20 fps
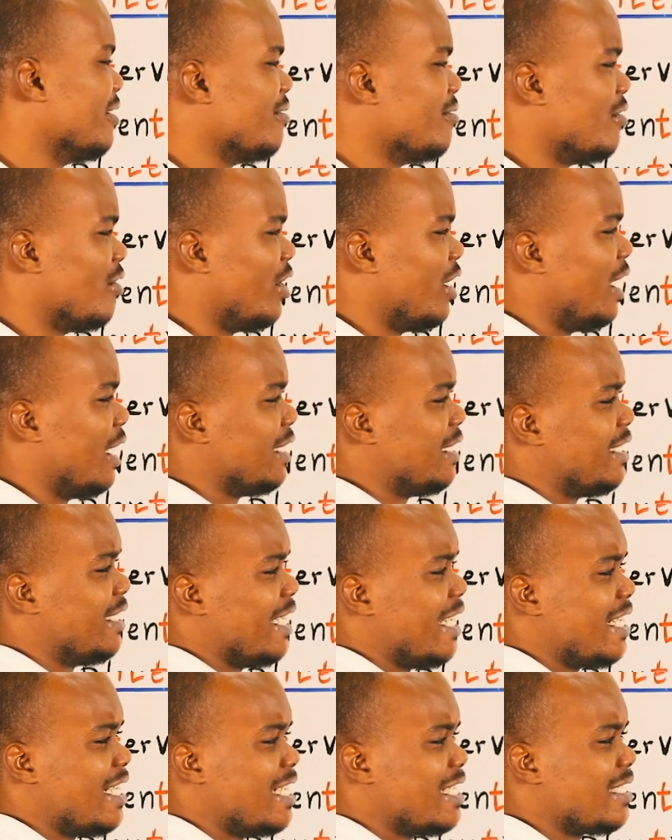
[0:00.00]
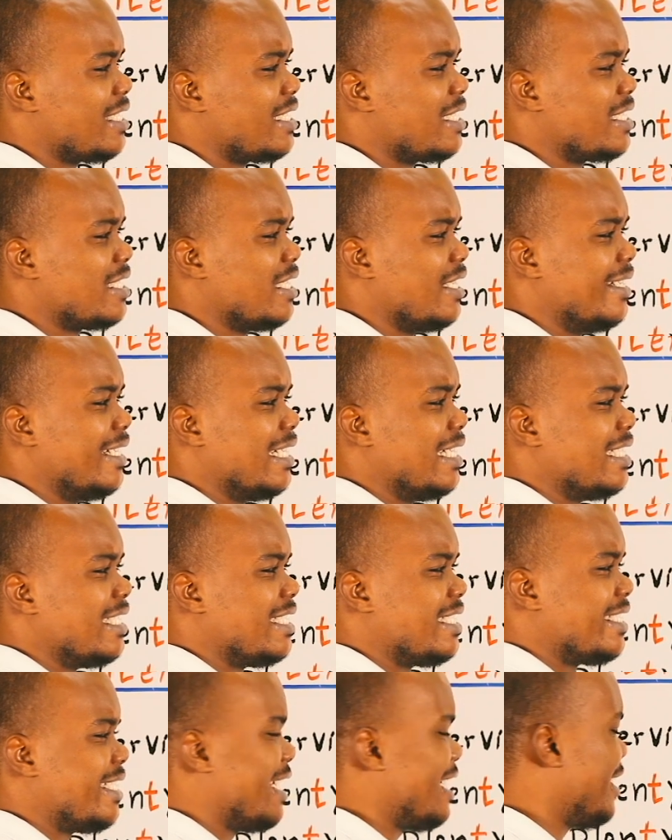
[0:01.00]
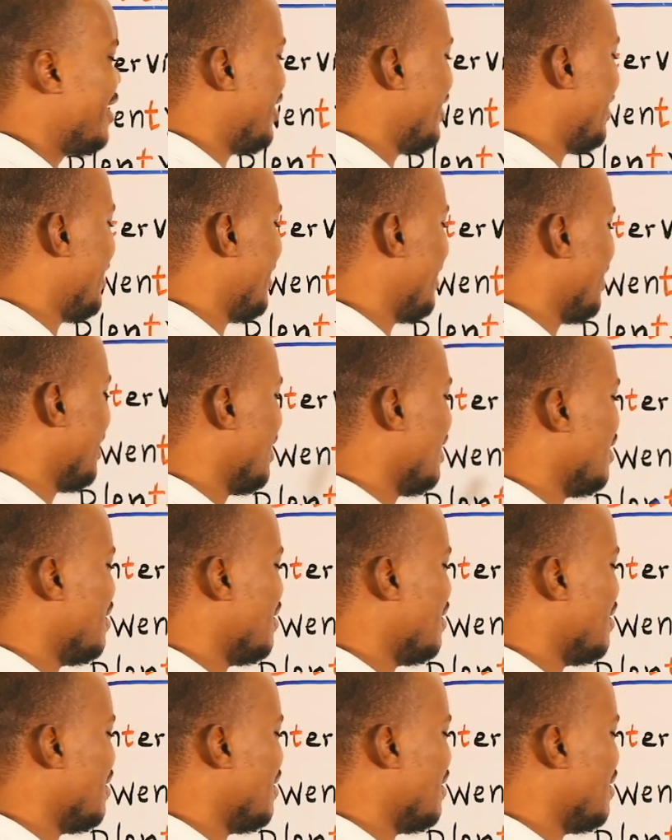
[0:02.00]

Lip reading: Or dentist, center,